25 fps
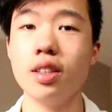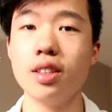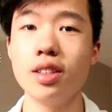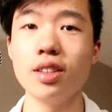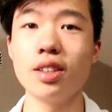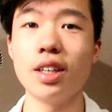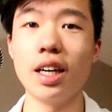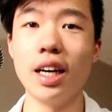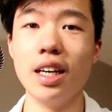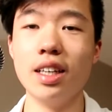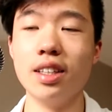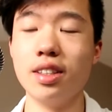
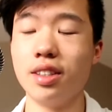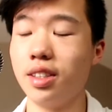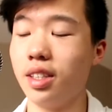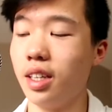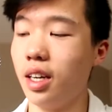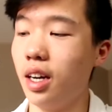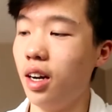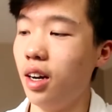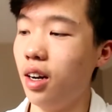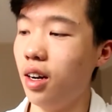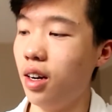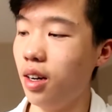So guys,
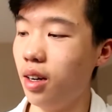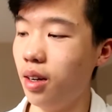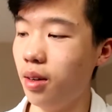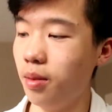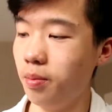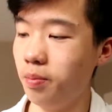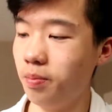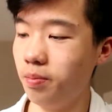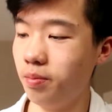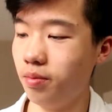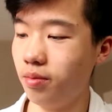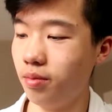
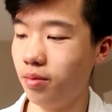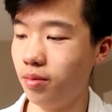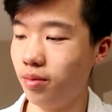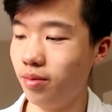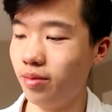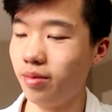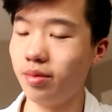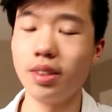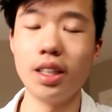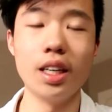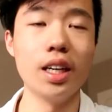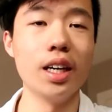um,
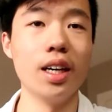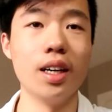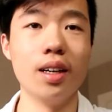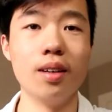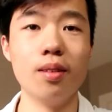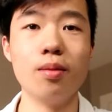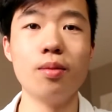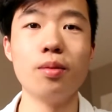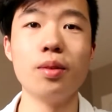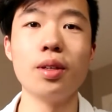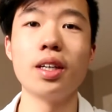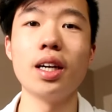yeah,
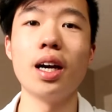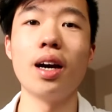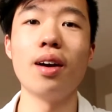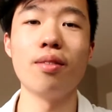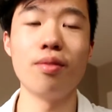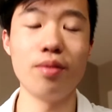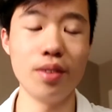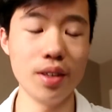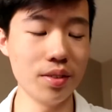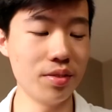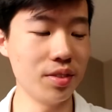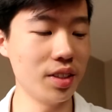we
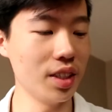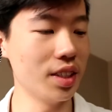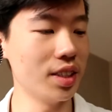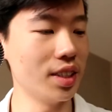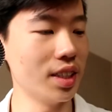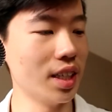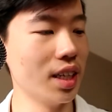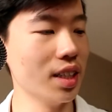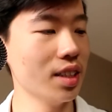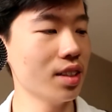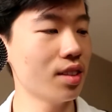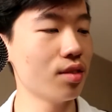got fifty
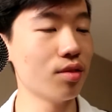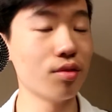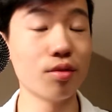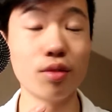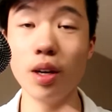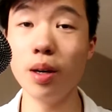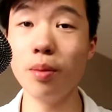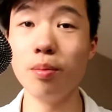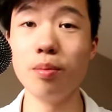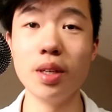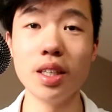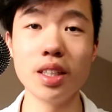cents
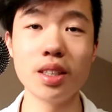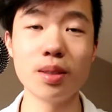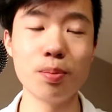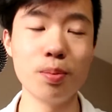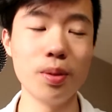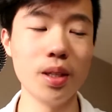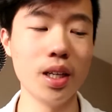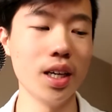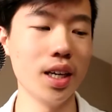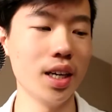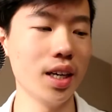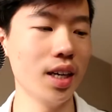from
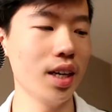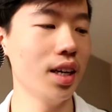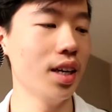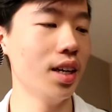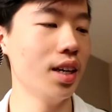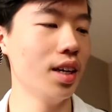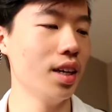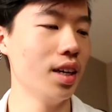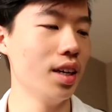Mistplay.